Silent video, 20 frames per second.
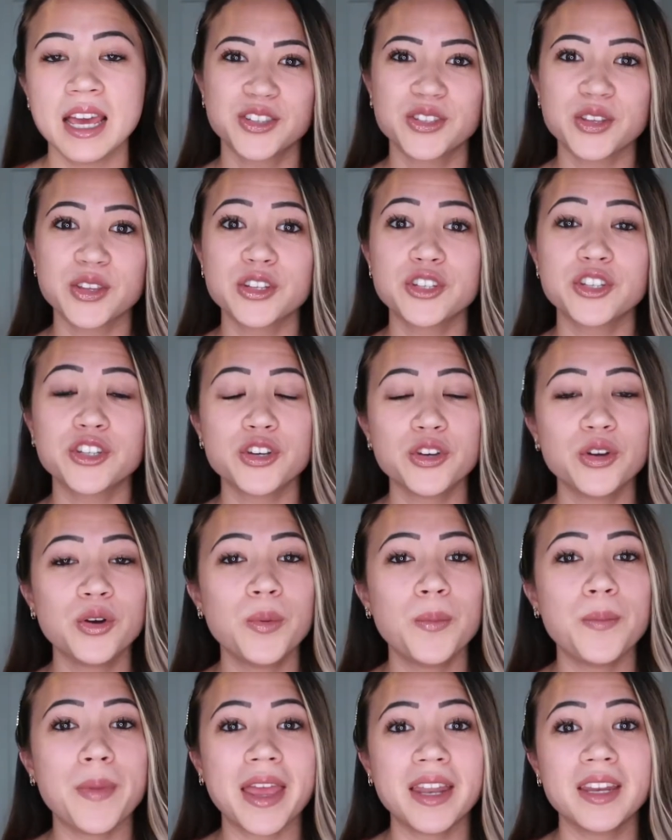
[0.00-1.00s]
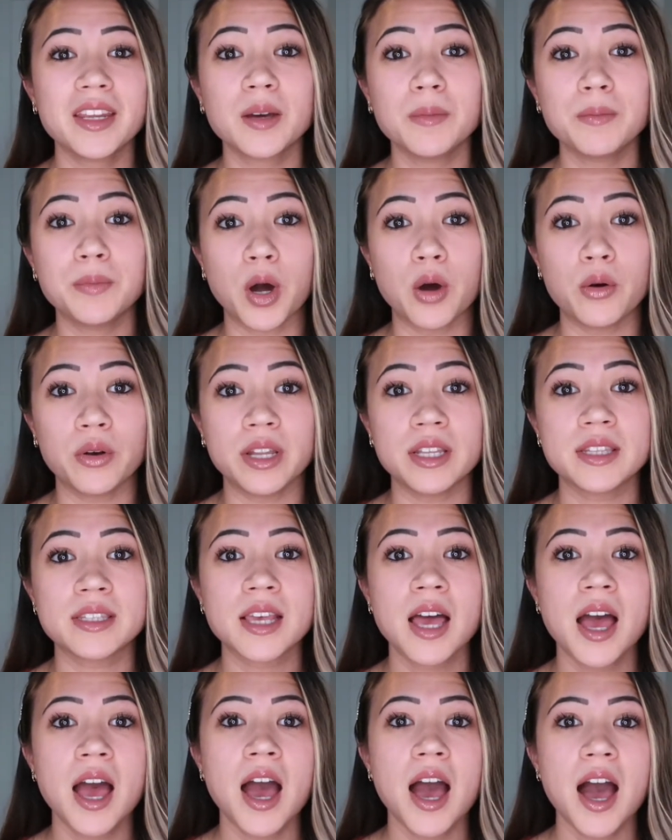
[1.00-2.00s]
So the two main components
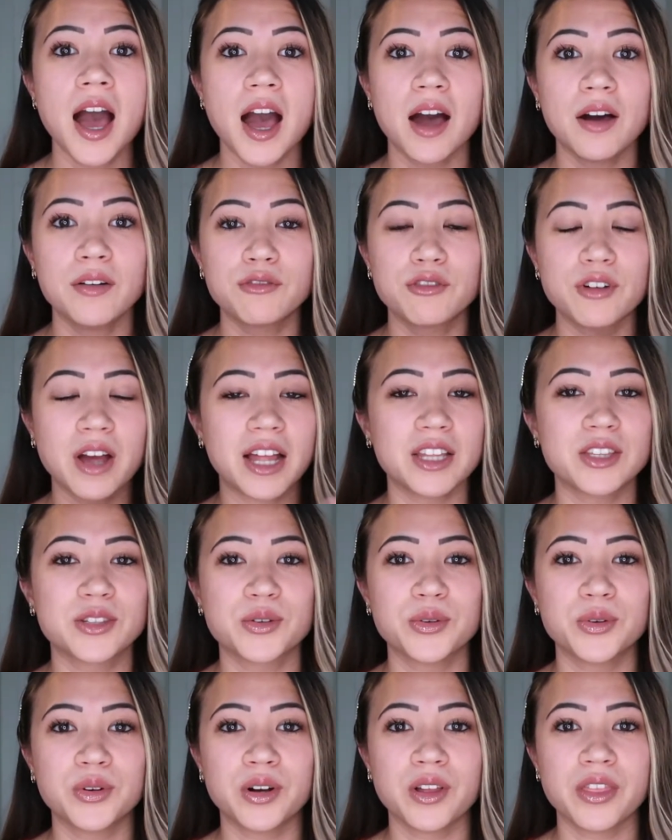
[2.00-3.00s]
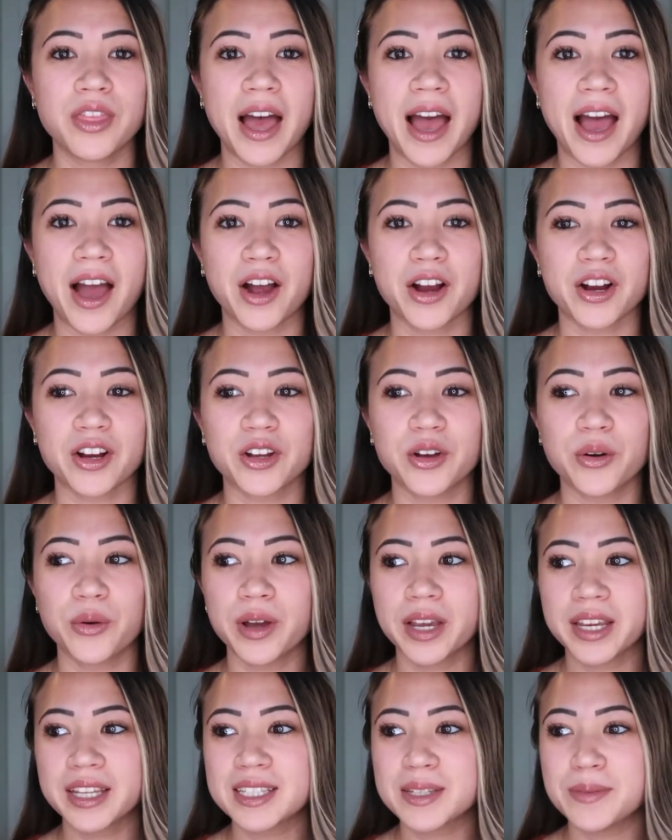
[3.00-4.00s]
of grad school that are
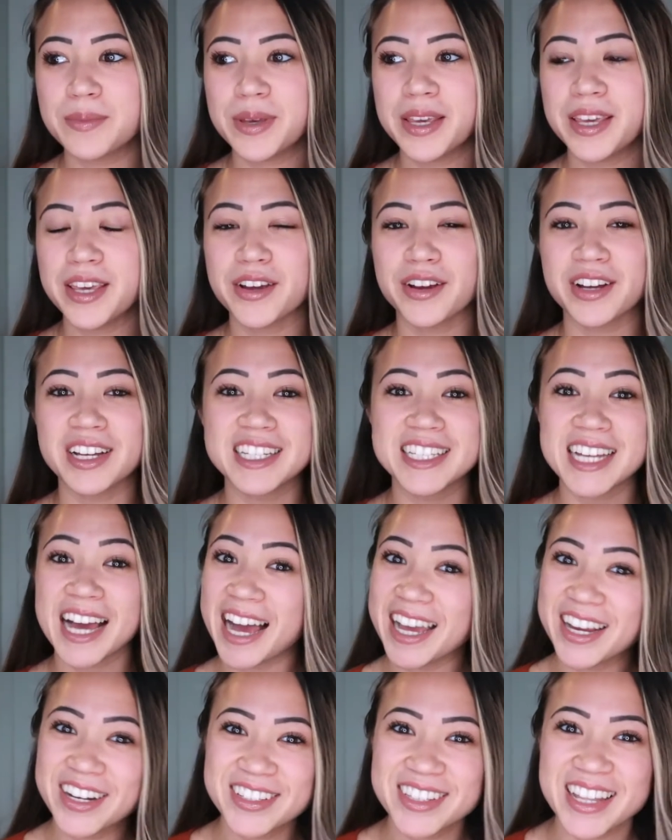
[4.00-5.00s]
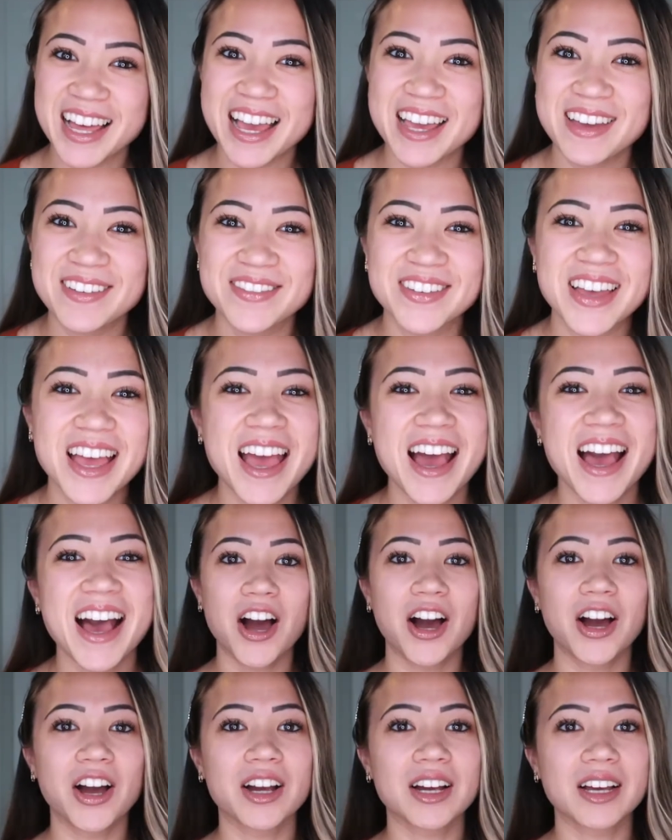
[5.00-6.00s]
going to be your entire life
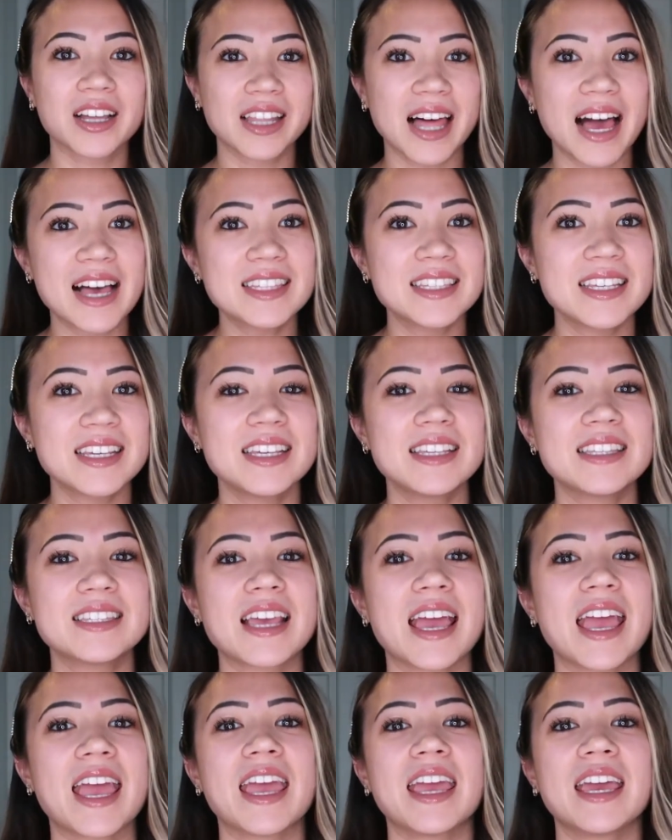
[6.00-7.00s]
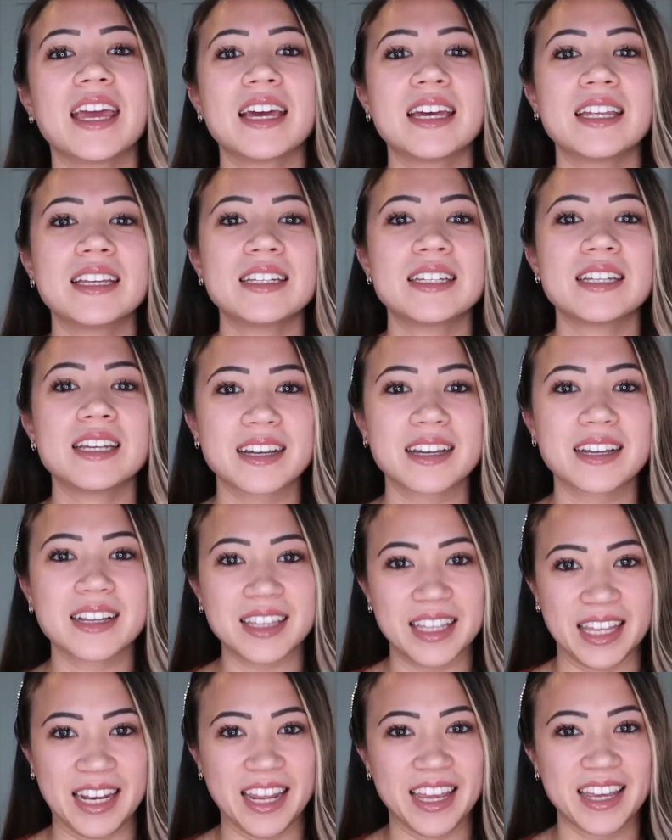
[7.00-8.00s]
are classes and
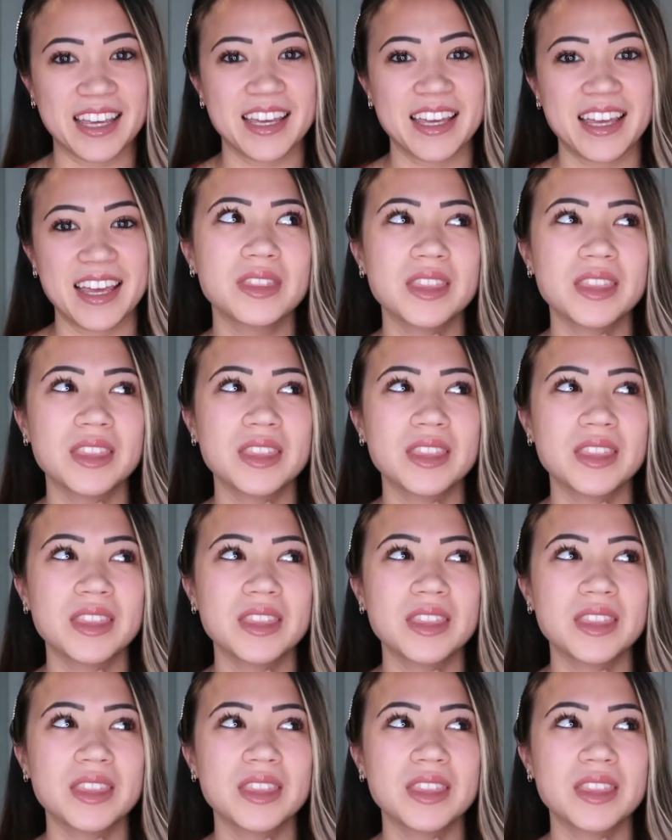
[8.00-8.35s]
clinic.